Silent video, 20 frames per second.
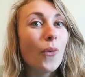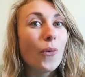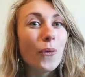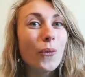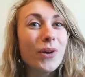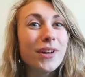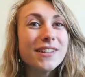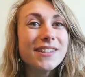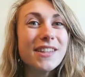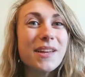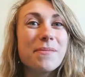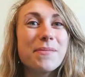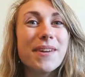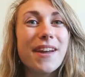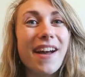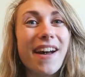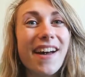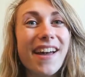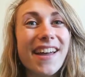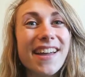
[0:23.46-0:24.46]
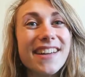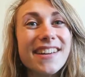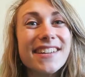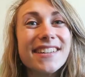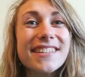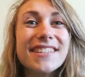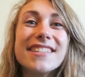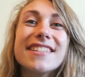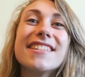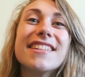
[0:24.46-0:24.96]
What's up,
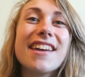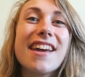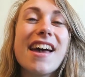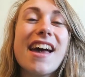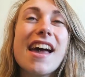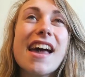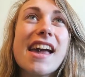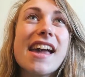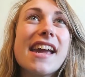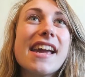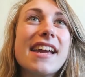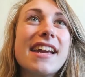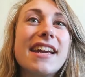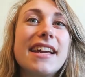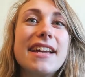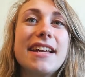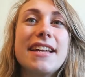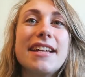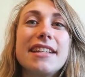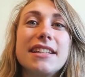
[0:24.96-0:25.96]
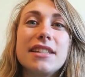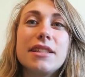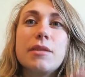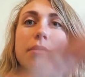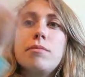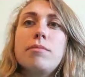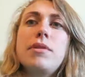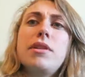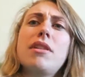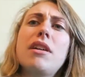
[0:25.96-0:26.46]
guys?
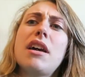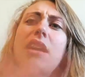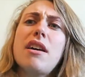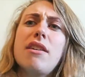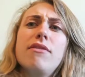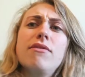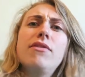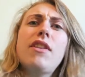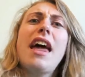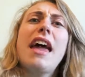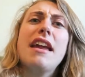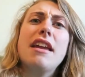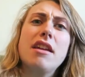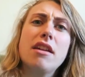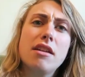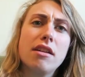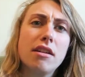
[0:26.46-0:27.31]
It's me. Ah, Black.